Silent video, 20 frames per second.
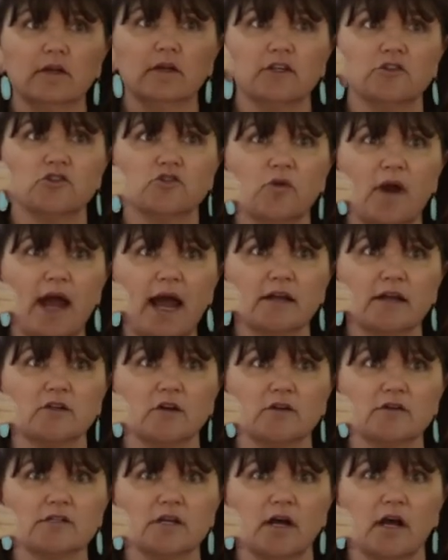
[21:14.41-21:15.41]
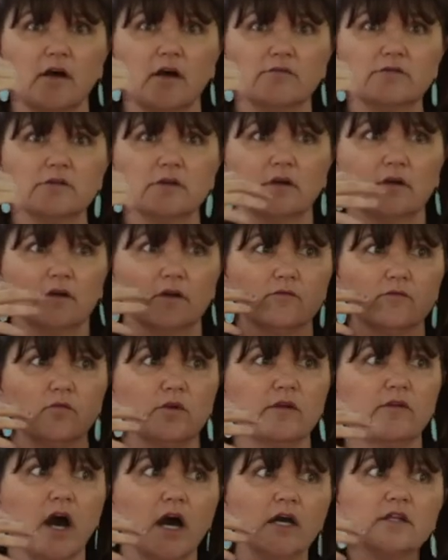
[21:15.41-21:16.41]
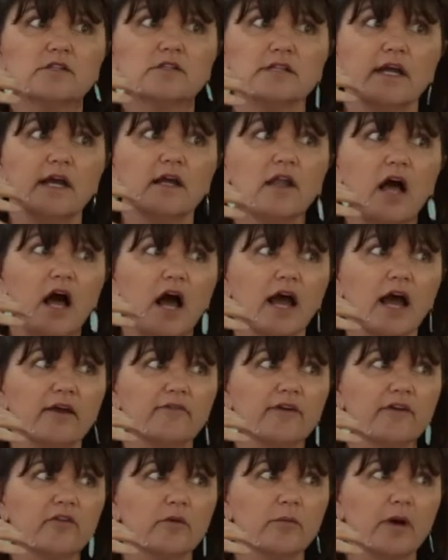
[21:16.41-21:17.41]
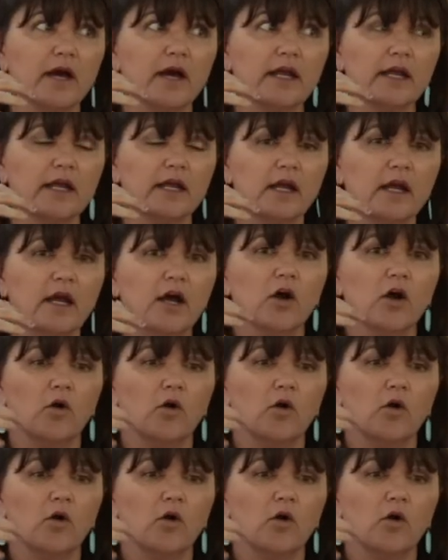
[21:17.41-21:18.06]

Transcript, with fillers: contract ourselves. We've gotta stay alive, everybody.